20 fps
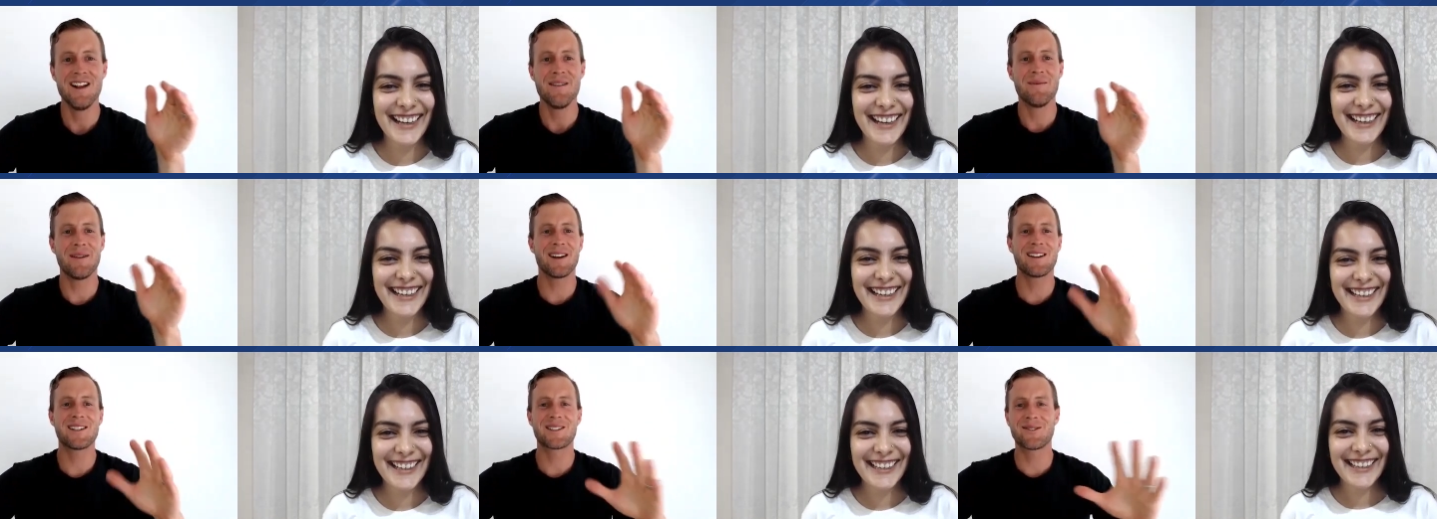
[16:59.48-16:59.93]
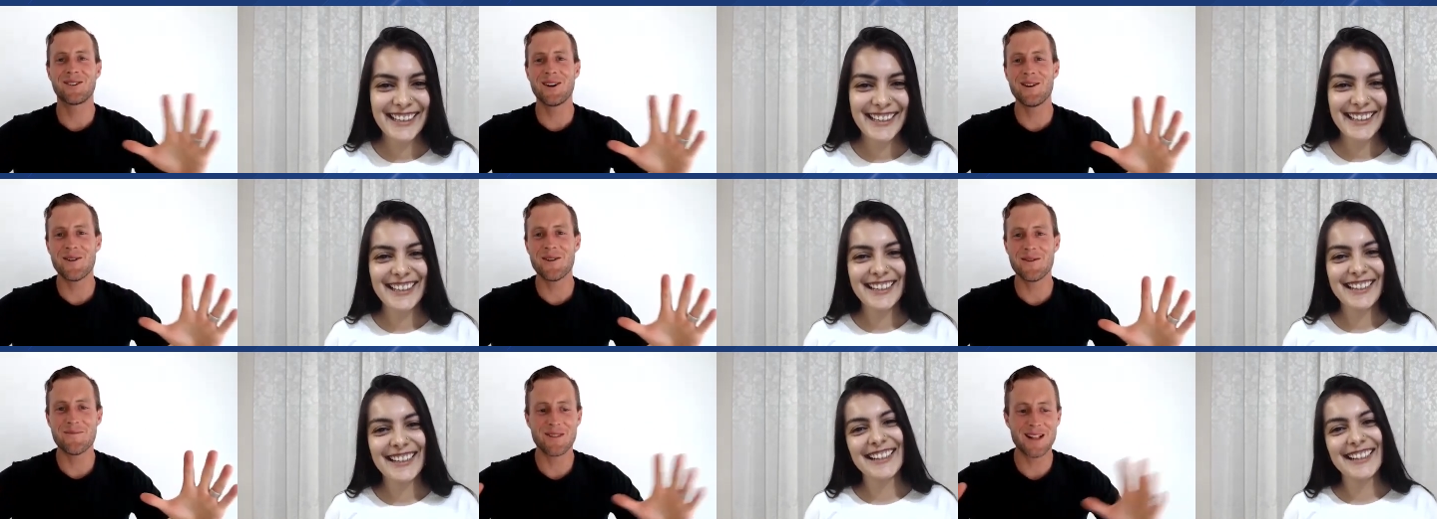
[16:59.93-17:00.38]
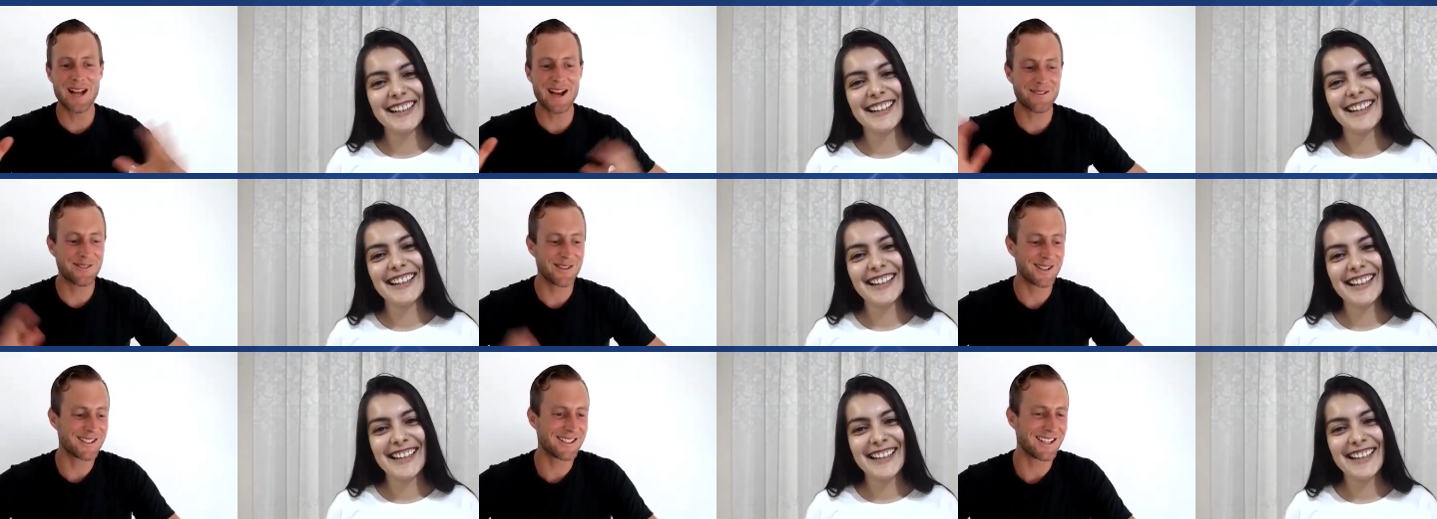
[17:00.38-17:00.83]
Speaker 1: my screen went black
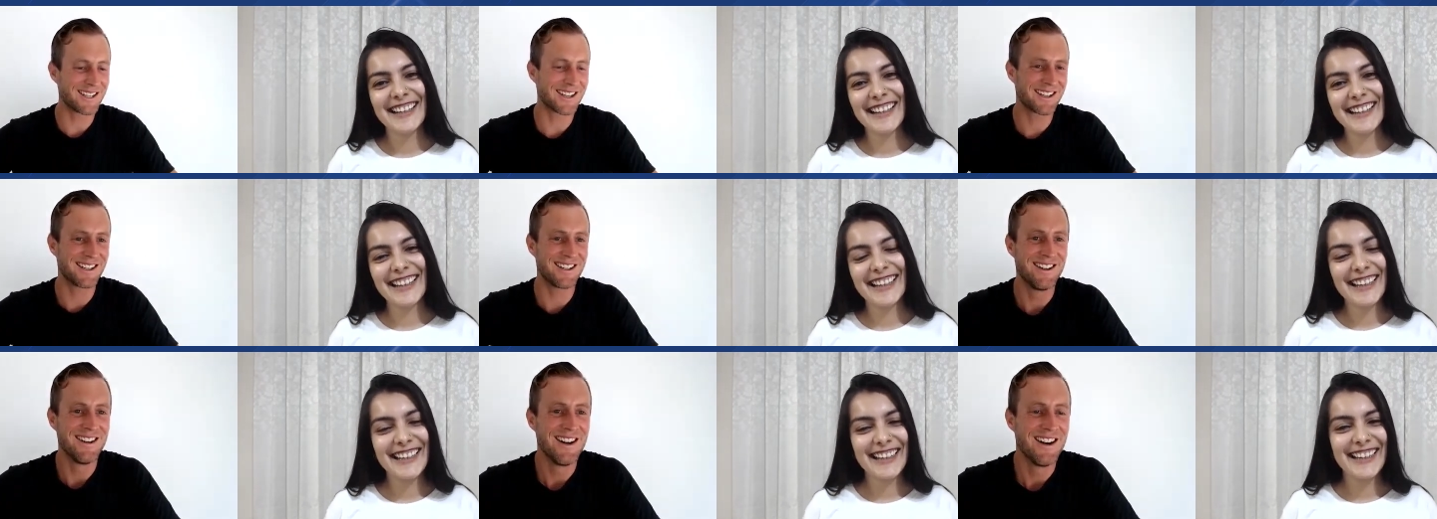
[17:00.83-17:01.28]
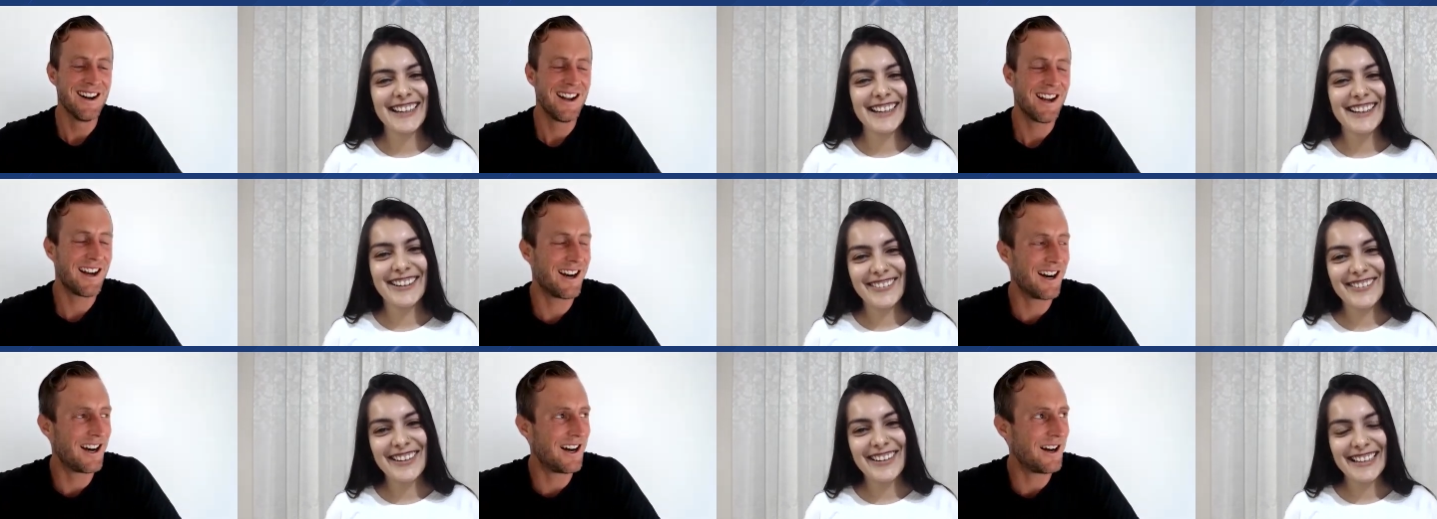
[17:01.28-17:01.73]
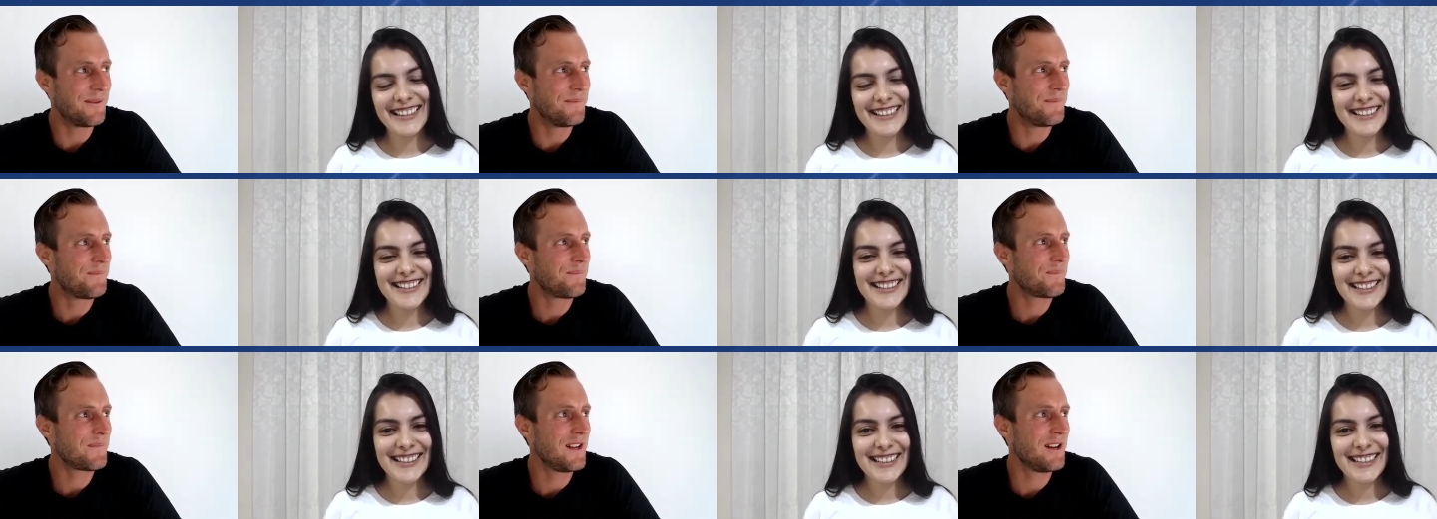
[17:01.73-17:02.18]
for a second.
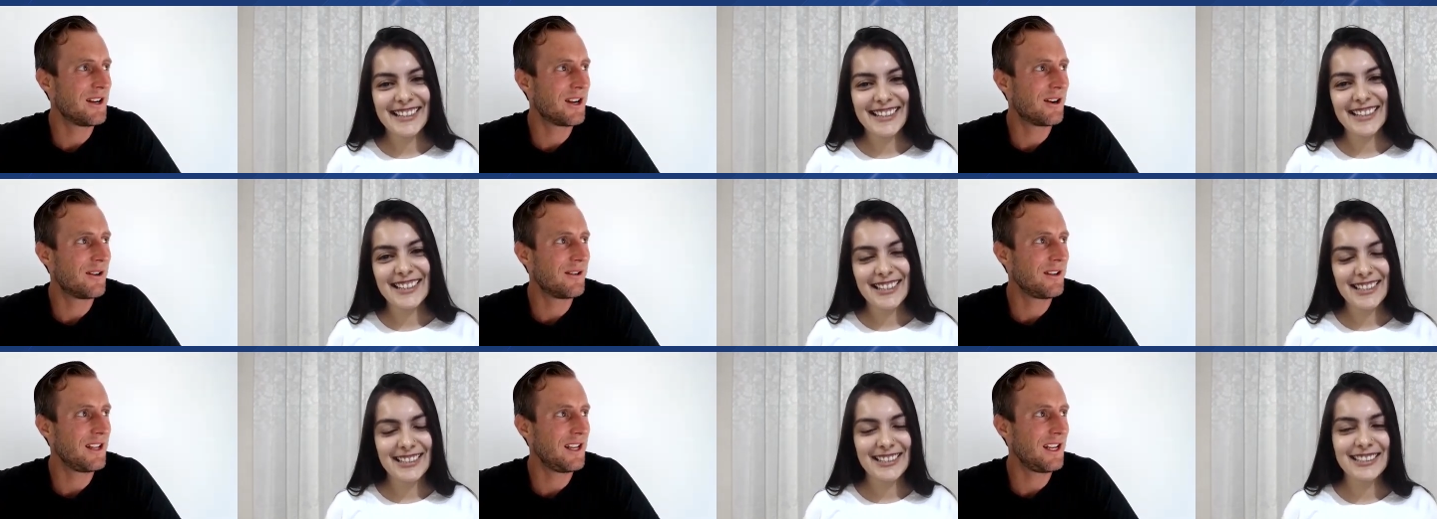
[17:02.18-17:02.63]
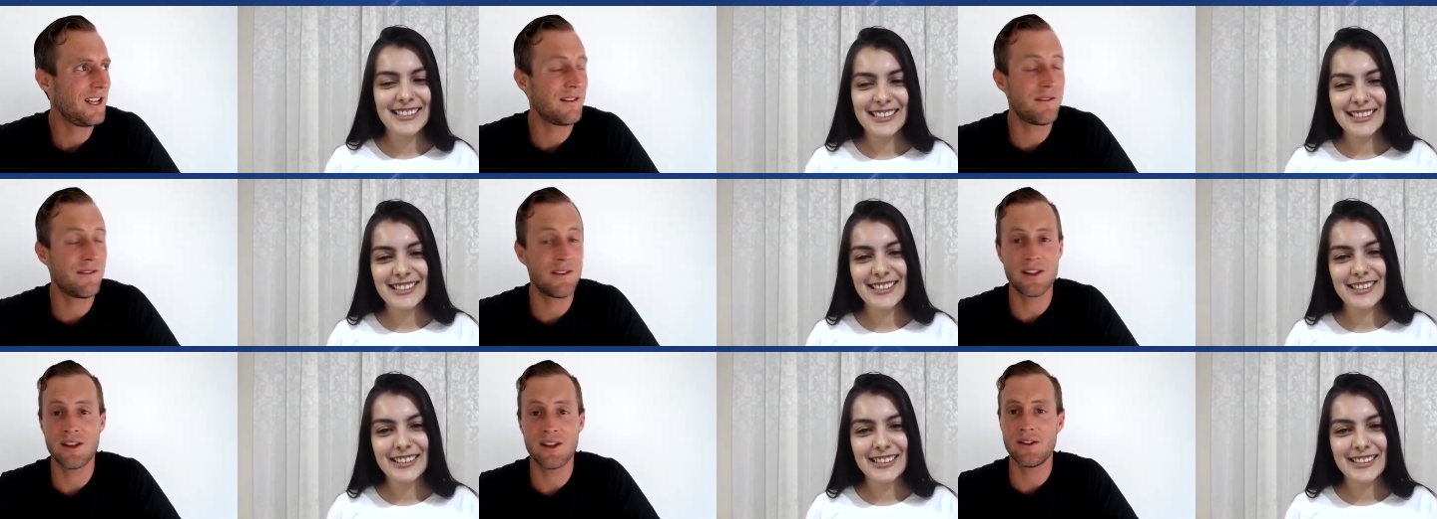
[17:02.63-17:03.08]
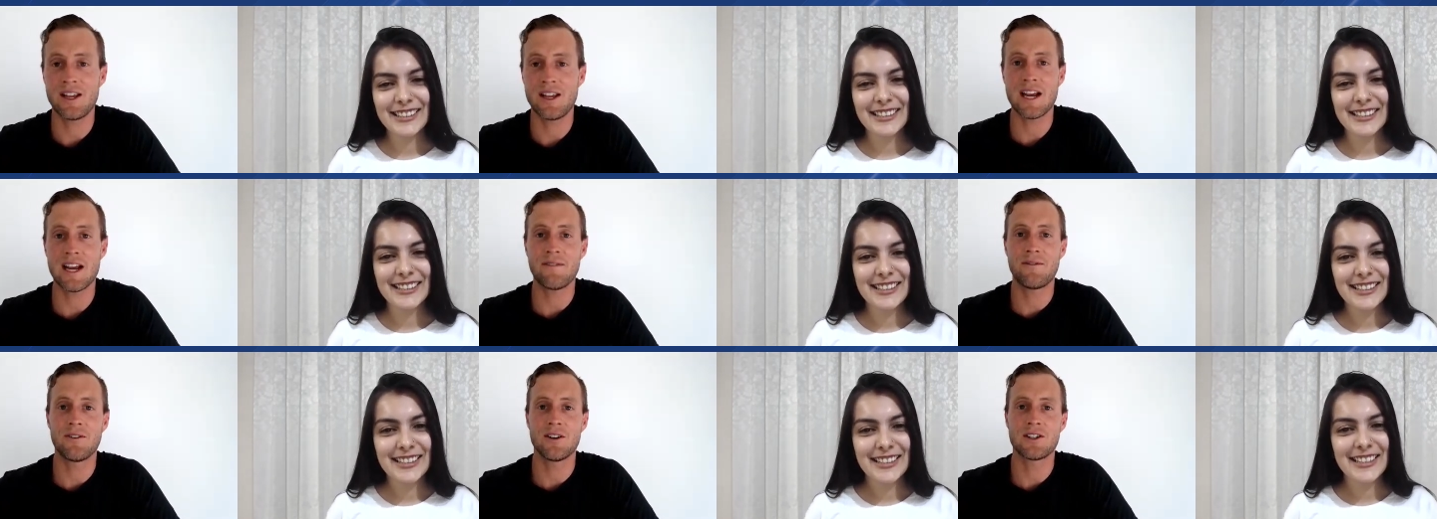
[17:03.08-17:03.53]
Um, you know, even though the
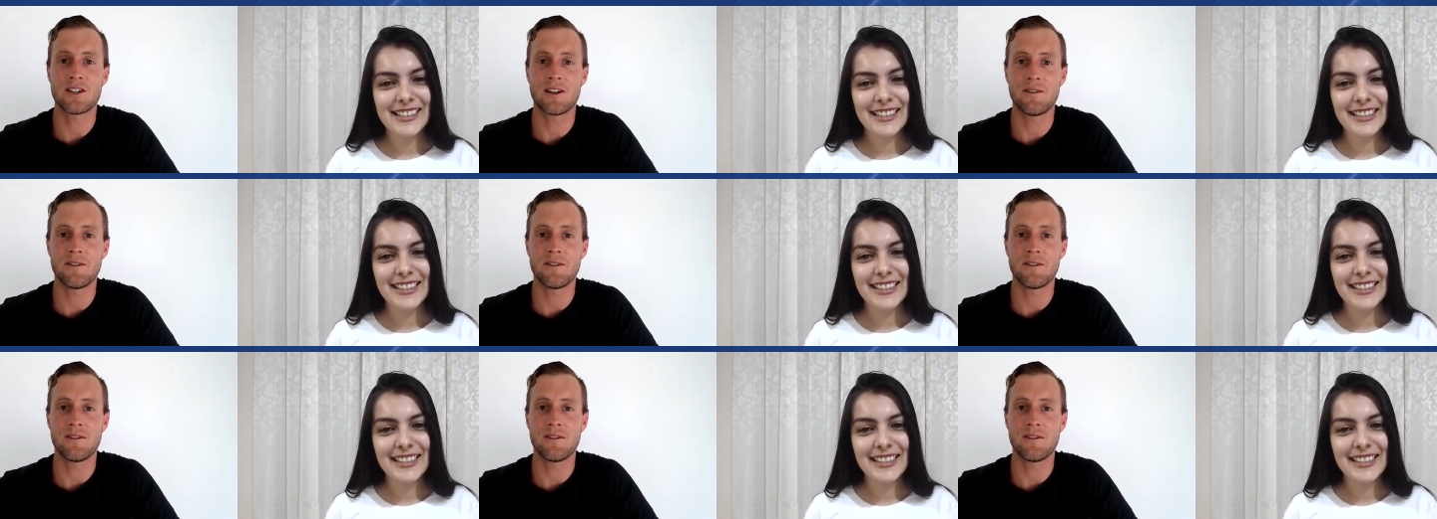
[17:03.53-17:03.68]
efforts on